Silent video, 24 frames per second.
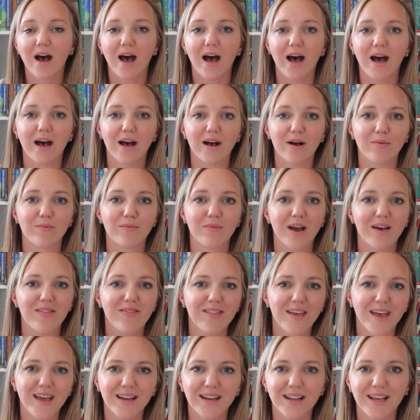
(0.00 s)
Um,
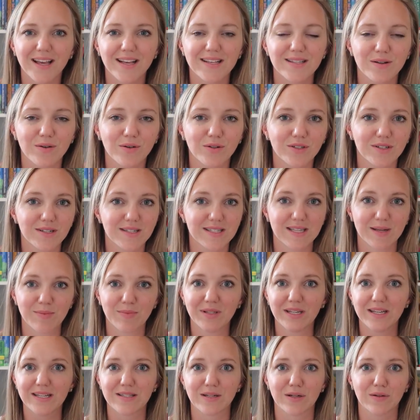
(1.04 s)
and then his older
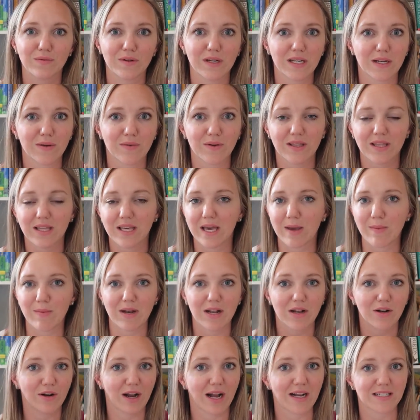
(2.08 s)
siblings are reading with him
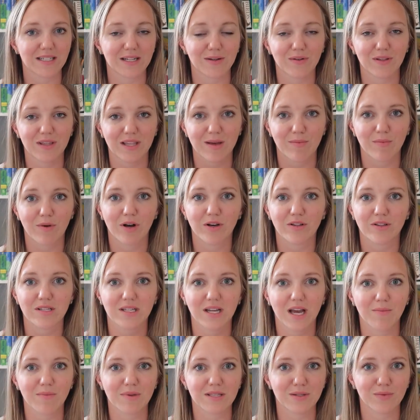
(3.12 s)
and interacting with him all the
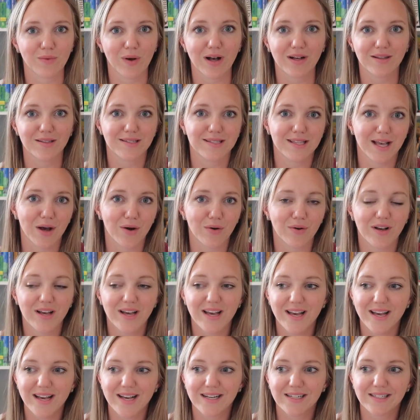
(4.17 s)
time as well. So
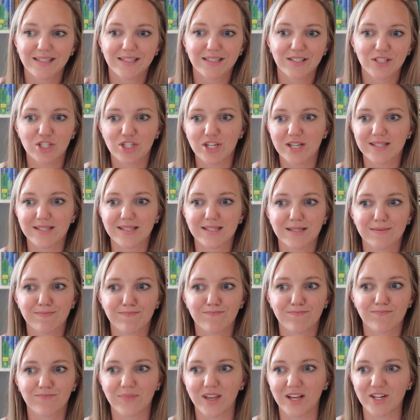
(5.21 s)
just,
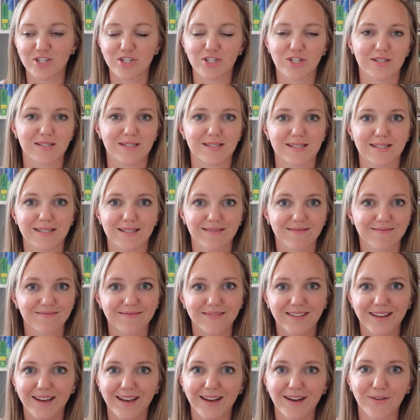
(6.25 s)
that's just,
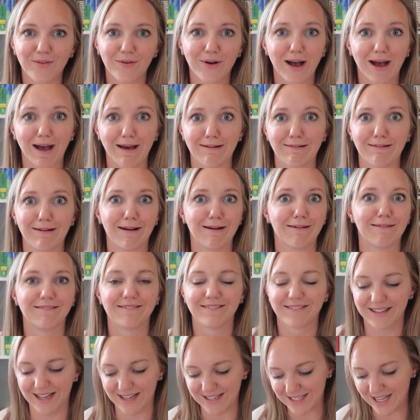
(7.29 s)
I don't
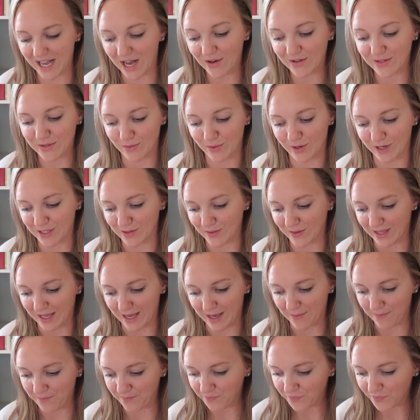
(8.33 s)
know. That's how it's worked with
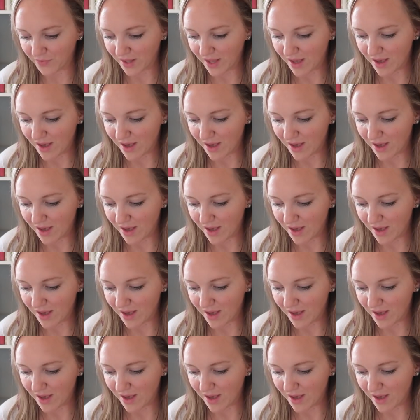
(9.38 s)
him.